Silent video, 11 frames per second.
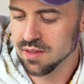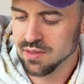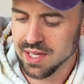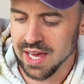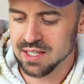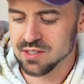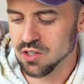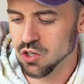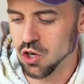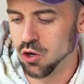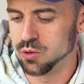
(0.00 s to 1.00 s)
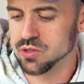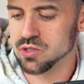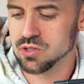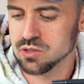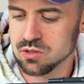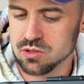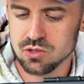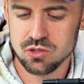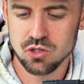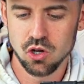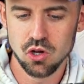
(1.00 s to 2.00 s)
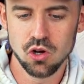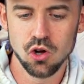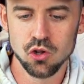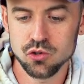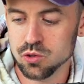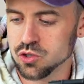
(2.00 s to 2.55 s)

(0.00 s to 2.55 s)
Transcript: the case that goes on your